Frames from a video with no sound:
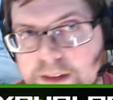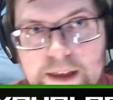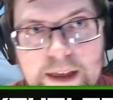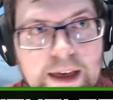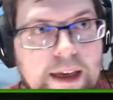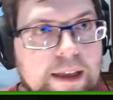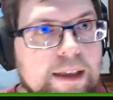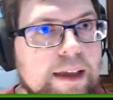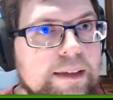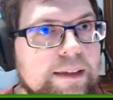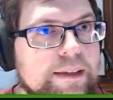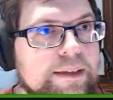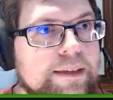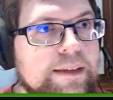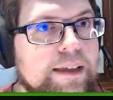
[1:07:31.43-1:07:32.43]
Okay, I like
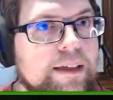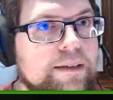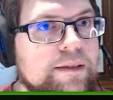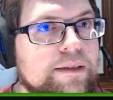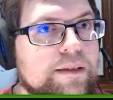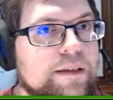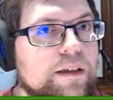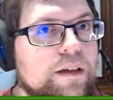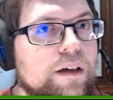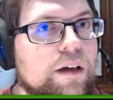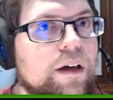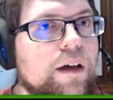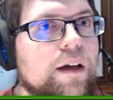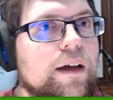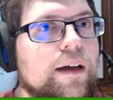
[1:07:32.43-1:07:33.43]
to sell...
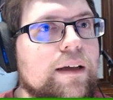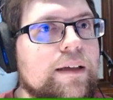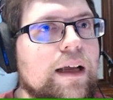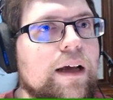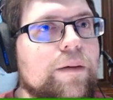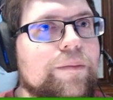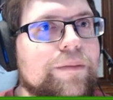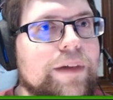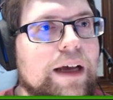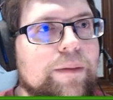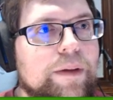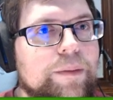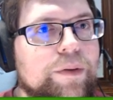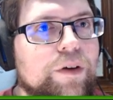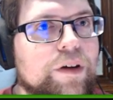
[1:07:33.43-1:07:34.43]
not
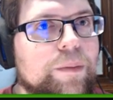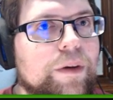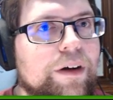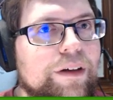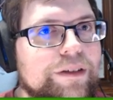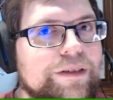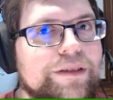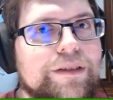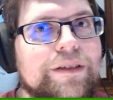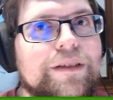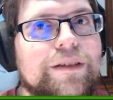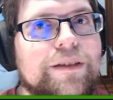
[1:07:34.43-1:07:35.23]
my Pokeballs.